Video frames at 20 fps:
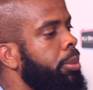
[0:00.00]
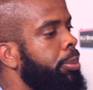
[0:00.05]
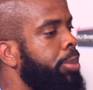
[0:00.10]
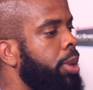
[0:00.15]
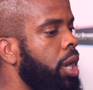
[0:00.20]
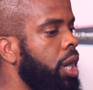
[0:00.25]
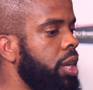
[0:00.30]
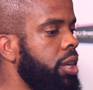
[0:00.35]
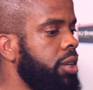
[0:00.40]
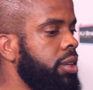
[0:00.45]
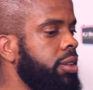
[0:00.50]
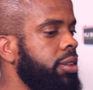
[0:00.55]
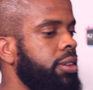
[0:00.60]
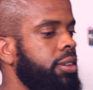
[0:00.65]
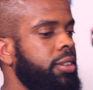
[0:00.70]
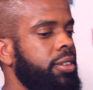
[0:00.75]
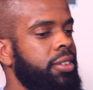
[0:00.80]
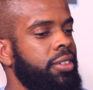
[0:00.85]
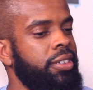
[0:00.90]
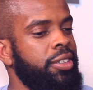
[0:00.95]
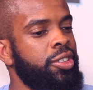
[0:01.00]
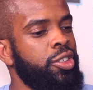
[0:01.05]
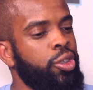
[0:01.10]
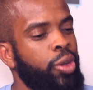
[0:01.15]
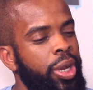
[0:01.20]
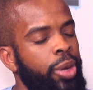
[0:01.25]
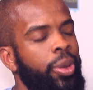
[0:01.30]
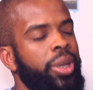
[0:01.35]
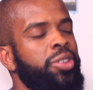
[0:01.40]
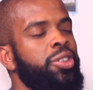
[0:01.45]
But so
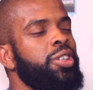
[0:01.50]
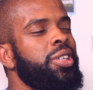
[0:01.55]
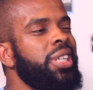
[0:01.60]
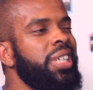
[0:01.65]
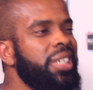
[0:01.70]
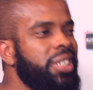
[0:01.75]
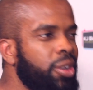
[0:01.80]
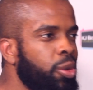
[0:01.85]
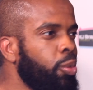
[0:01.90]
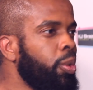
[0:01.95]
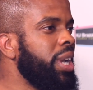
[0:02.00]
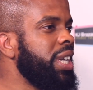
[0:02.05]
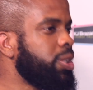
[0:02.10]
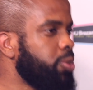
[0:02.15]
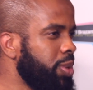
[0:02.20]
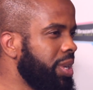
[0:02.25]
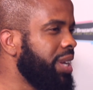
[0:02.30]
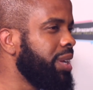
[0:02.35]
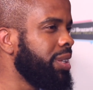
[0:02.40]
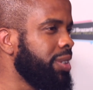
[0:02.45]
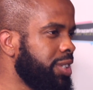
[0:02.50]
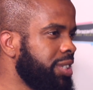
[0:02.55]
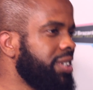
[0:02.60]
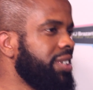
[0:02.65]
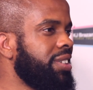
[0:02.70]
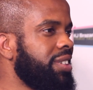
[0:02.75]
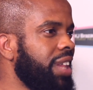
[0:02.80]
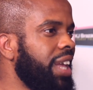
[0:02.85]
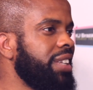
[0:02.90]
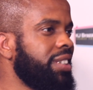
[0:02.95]
anyway, so these are ways we begin
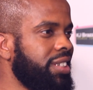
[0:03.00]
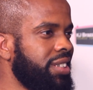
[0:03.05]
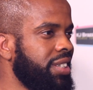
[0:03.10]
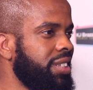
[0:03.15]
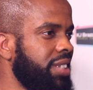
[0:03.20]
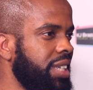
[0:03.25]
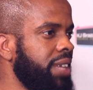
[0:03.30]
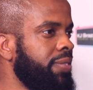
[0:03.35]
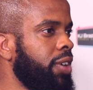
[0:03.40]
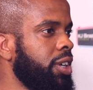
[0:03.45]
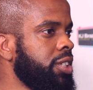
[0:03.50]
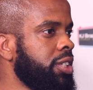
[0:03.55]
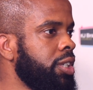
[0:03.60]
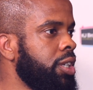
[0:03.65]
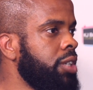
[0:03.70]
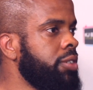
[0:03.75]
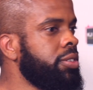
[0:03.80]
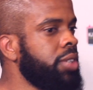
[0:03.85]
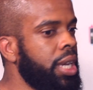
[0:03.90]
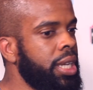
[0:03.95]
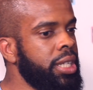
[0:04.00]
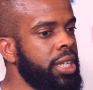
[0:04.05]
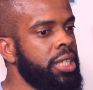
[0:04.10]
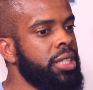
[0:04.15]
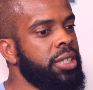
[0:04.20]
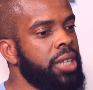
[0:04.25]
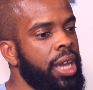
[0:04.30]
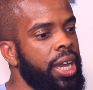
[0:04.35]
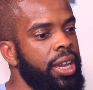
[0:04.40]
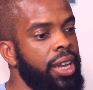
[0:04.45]
to deceive ourselves, and
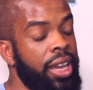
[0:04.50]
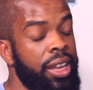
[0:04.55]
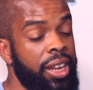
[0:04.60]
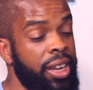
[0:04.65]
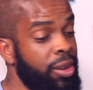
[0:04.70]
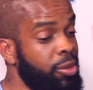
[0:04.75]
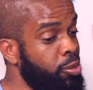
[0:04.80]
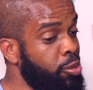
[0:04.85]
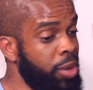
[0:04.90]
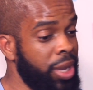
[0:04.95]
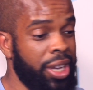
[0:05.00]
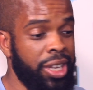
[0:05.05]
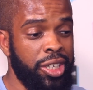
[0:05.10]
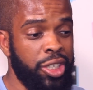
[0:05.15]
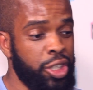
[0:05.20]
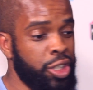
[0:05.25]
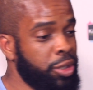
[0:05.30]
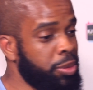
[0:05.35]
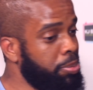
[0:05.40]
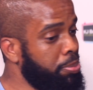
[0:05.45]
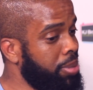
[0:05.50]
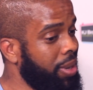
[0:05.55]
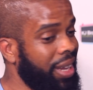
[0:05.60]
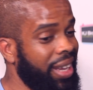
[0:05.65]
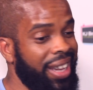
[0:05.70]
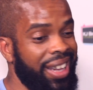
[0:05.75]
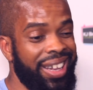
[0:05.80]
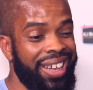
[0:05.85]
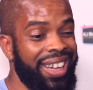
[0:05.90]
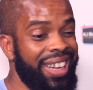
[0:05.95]
then we can just
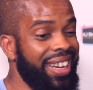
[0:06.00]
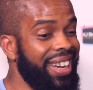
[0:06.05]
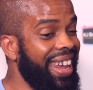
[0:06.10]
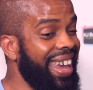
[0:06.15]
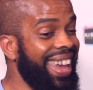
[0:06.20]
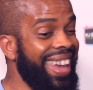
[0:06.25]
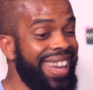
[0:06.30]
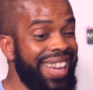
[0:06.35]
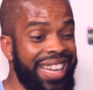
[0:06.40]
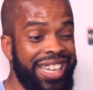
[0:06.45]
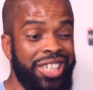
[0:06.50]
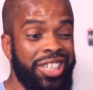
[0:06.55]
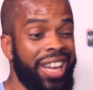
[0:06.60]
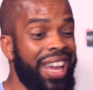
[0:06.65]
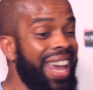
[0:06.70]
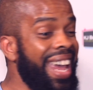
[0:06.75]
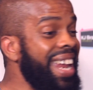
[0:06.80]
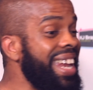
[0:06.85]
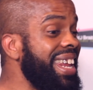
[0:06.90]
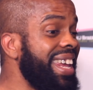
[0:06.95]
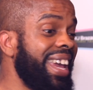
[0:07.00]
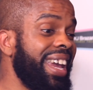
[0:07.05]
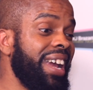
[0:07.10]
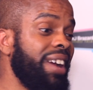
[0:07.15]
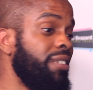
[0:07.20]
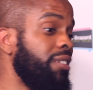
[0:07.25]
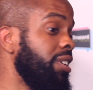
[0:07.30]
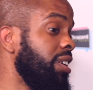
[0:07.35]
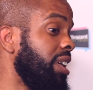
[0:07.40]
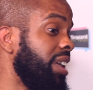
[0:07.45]
play it in any
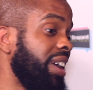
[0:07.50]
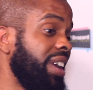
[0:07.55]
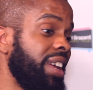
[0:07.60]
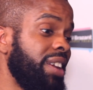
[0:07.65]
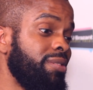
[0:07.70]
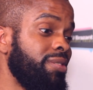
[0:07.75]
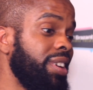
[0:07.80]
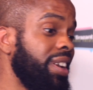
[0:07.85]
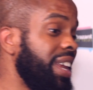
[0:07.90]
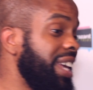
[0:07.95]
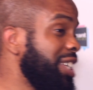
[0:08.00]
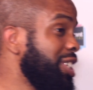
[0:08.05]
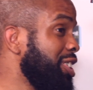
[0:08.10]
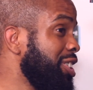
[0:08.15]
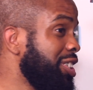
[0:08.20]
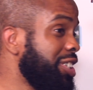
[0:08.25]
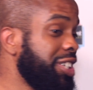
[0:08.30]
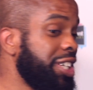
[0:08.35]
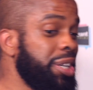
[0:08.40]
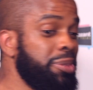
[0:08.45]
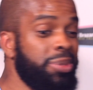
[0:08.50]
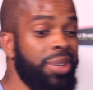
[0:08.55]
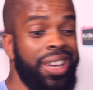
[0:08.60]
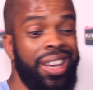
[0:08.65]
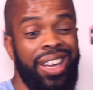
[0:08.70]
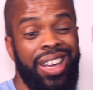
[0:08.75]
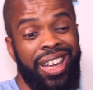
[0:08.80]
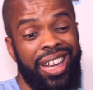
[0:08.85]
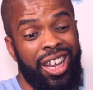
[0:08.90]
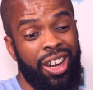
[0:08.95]
area, in relationships,
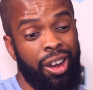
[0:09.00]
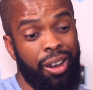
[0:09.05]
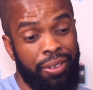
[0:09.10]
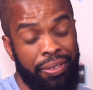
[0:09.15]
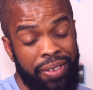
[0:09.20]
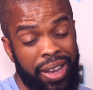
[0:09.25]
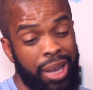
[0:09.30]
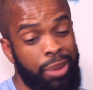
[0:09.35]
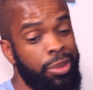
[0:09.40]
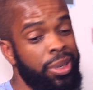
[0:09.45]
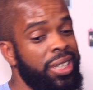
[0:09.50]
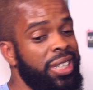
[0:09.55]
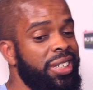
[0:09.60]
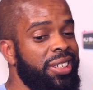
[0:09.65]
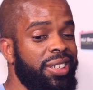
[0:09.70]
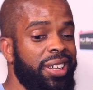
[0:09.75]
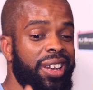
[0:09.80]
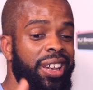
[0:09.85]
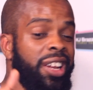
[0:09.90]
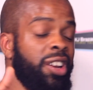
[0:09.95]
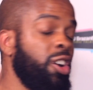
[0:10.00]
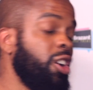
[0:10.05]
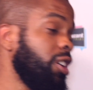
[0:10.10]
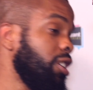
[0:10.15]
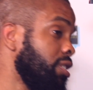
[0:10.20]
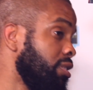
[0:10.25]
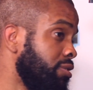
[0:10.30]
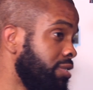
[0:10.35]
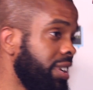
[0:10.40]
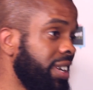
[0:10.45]
in our families, in our
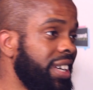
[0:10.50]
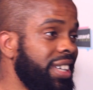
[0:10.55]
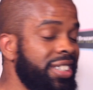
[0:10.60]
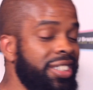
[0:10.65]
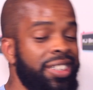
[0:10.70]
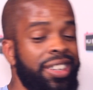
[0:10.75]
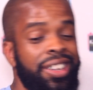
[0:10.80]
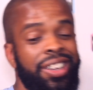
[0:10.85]
careers,